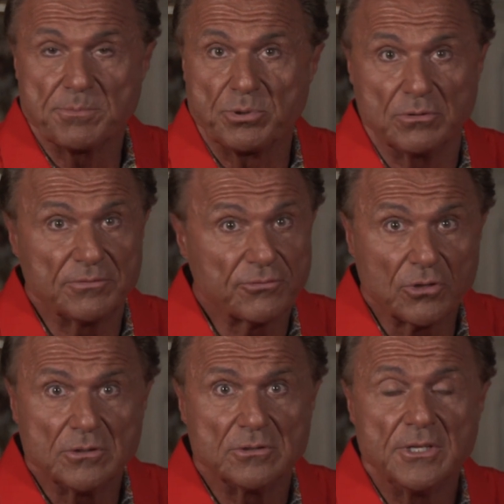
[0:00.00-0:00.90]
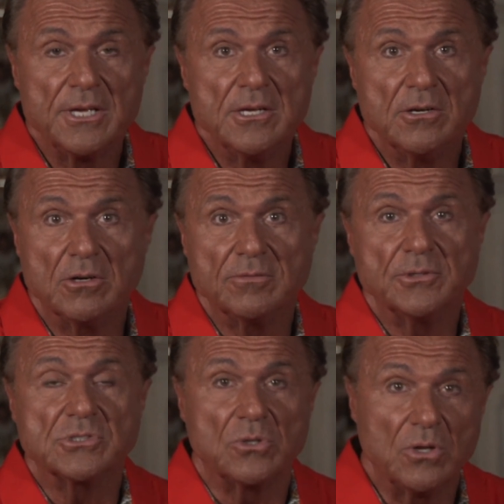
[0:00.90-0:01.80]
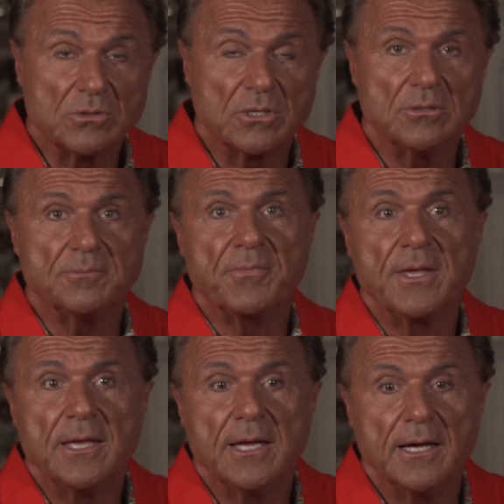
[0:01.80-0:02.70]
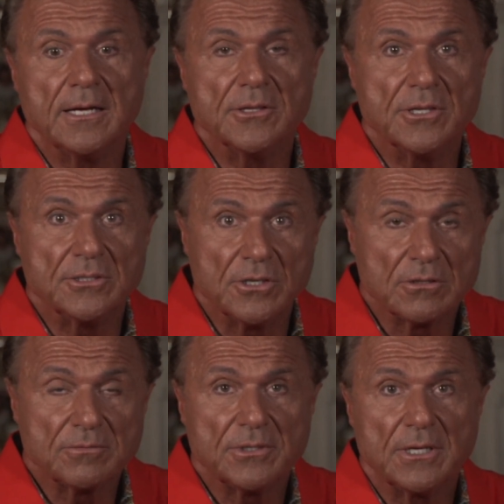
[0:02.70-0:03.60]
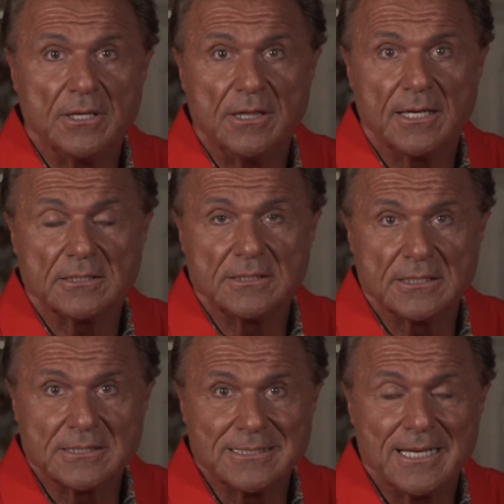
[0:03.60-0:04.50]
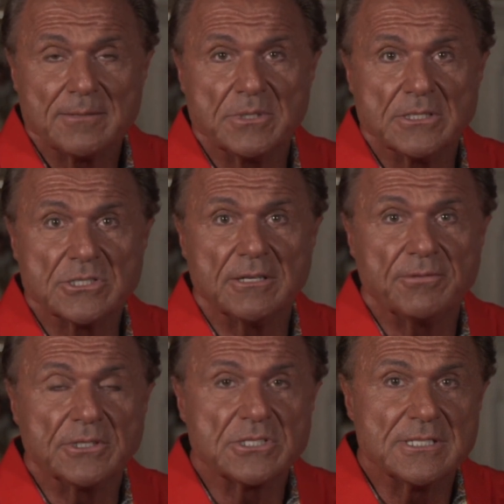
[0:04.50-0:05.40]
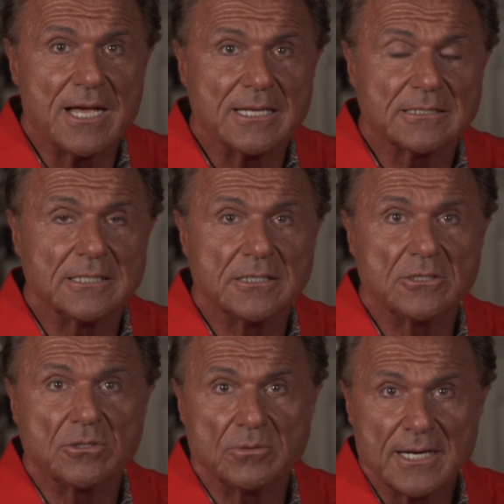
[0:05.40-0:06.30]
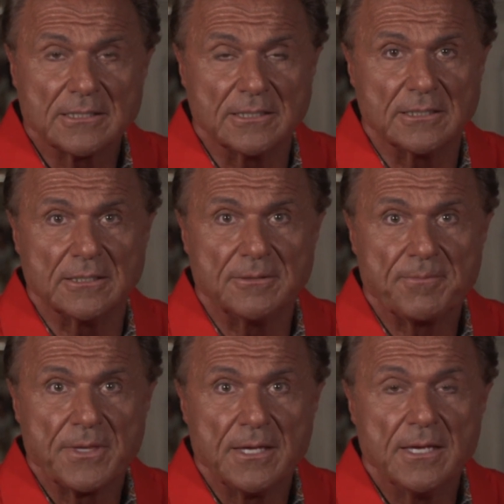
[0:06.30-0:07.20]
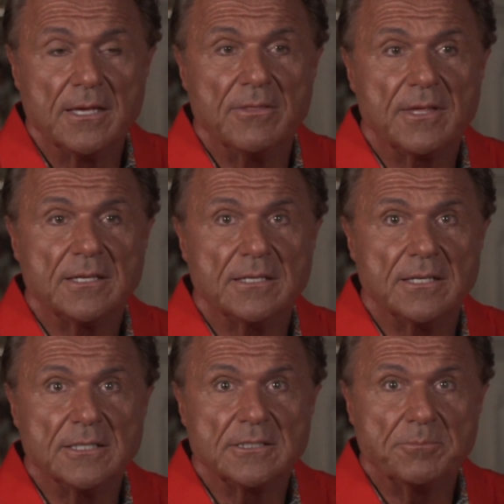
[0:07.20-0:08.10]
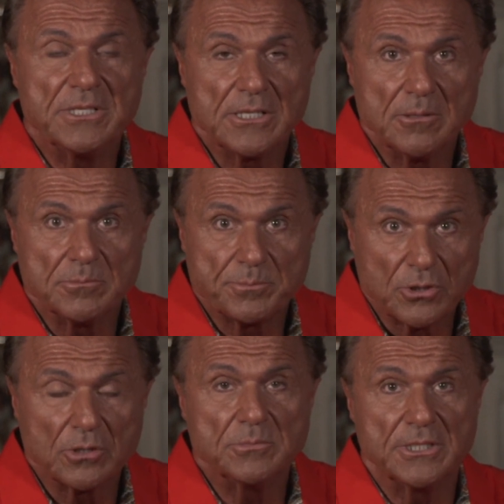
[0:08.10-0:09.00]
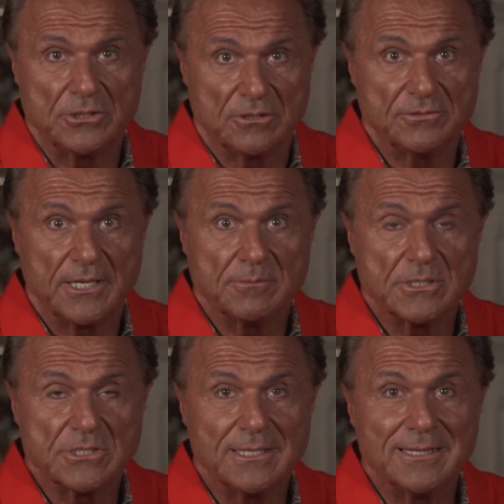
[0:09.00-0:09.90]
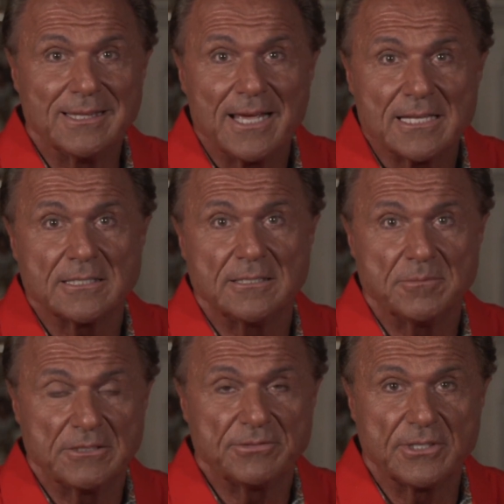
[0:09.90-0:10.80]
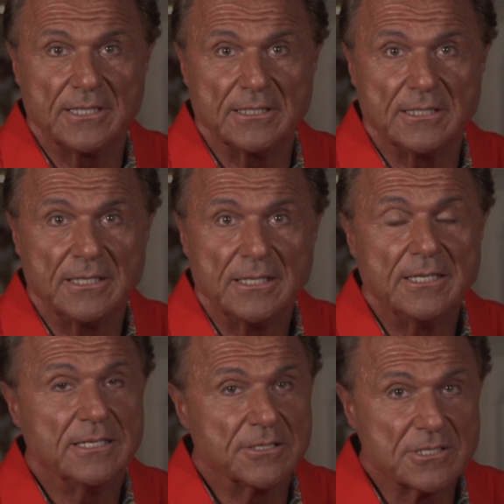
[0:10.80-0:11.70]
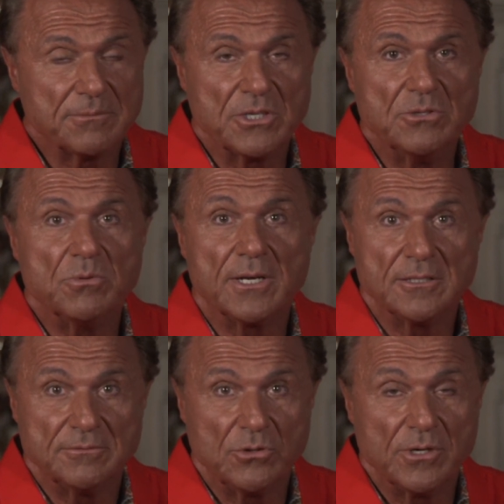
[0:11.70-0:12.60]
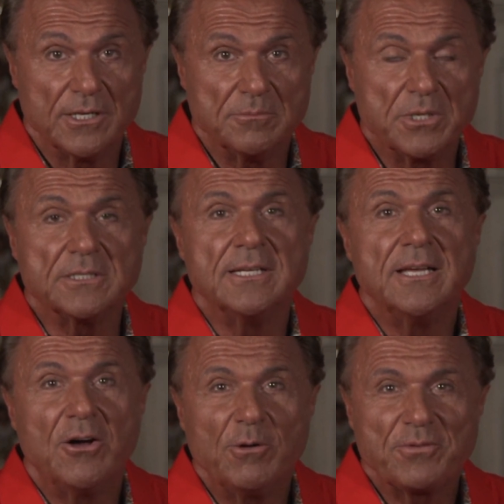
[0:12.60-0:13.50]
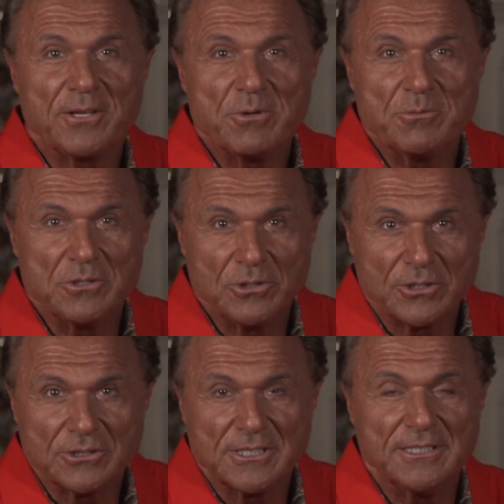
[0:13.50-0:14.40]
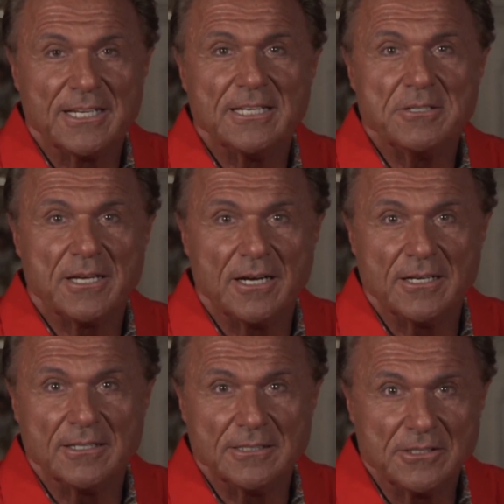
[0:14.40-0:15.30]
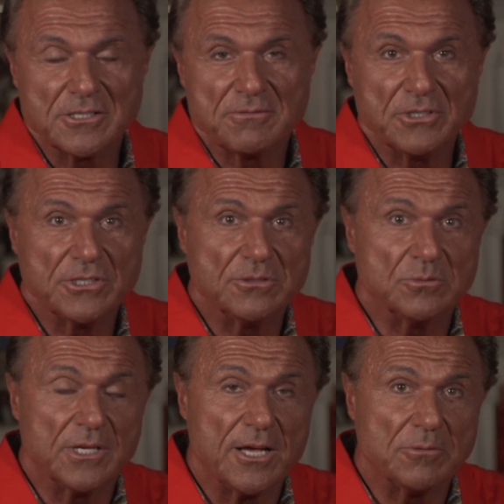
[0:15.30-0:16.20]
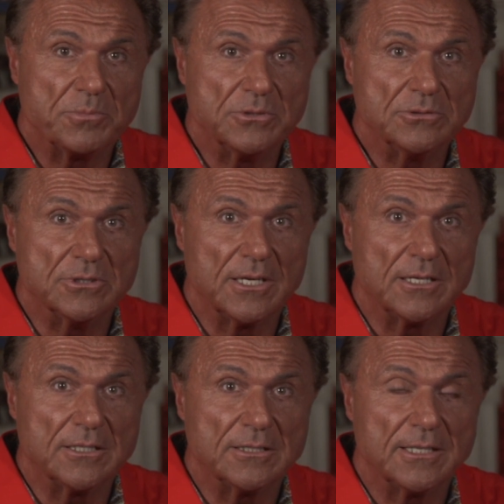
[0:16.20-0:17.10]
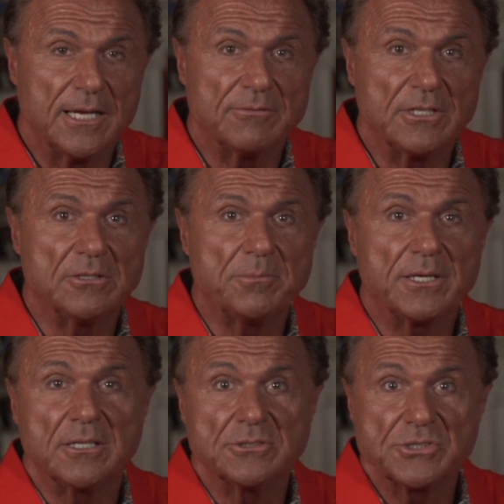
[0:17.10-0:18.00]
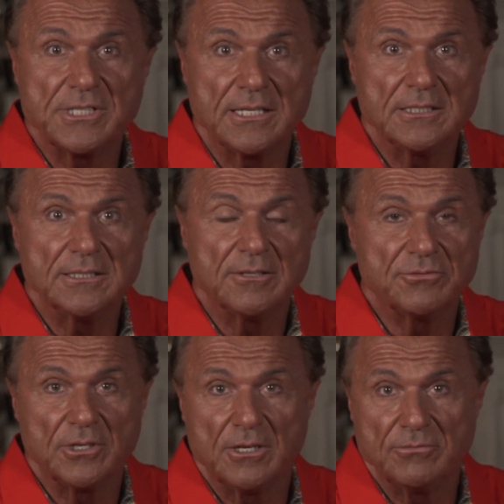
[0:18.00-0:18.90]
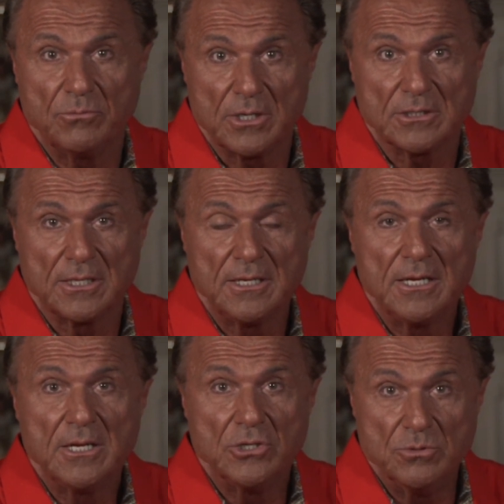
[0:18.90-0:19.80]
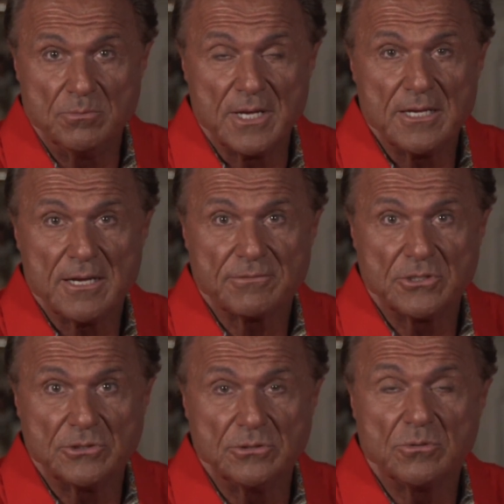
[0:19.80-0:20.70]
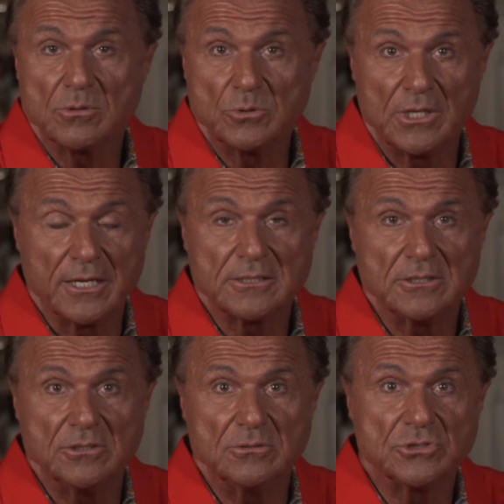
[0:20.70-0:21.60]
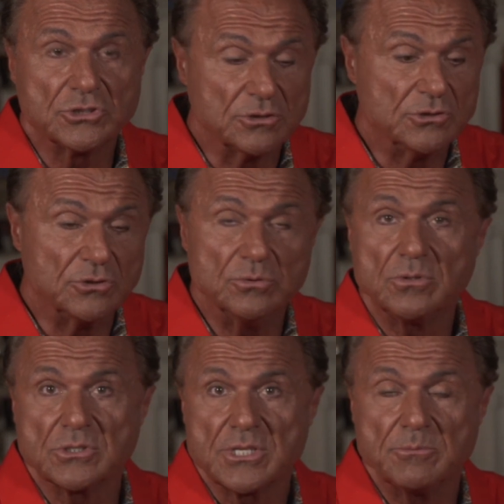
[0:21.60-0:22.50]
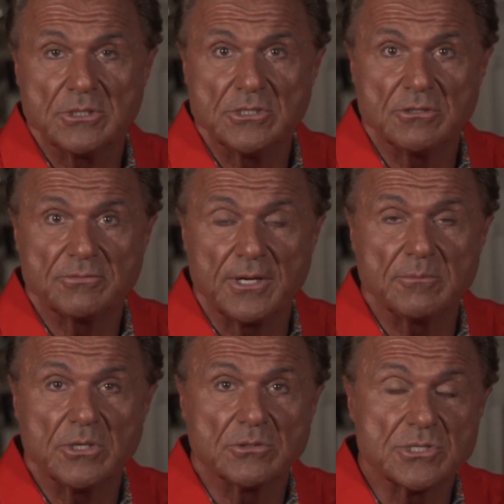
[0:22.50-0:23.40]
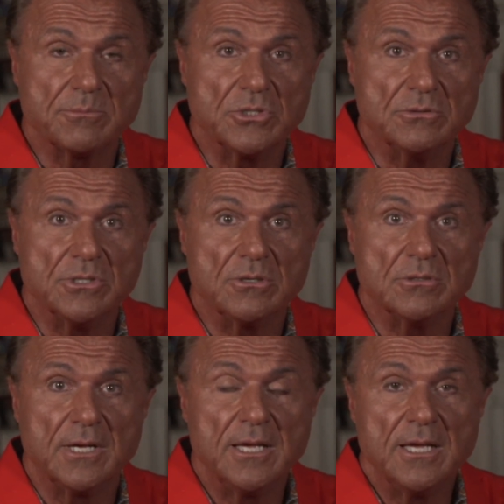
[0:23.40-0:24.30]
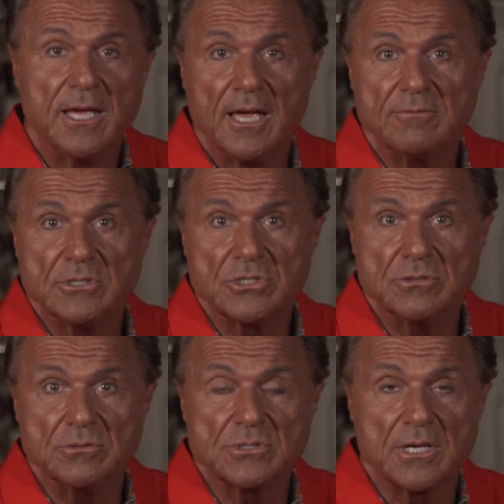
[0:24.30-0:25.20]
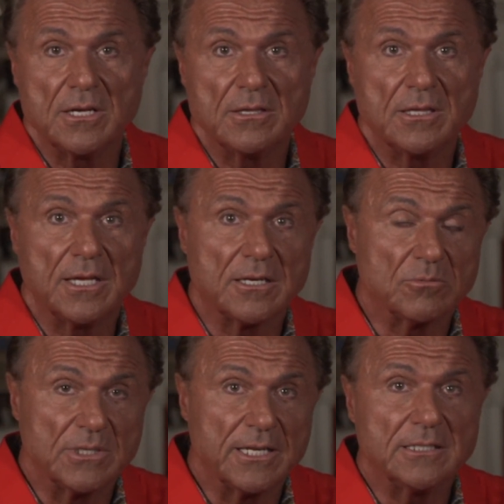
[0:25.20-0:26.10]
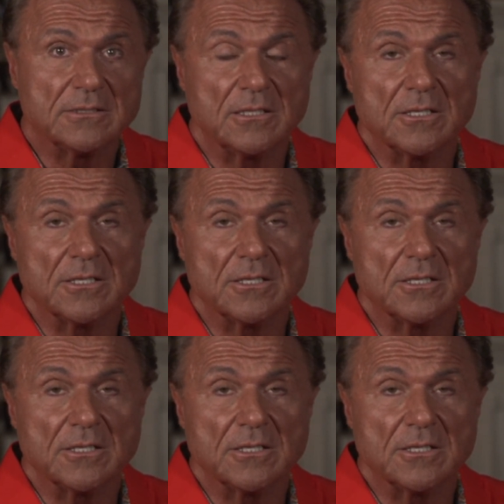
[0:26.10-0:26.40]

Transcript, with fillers: peripheral or if it's local, uh, the nerve that gets damaged, if it's not corrected, then it could become permanent nerve damage. And that, my friend, mm. is something you want to avoid. But hopefully, what we'll learn today uh, in this video will help you uh, have a little better understanding of, of what you may have to do or would like to do should you or someone in your family or someone you know have issues uh, that are related to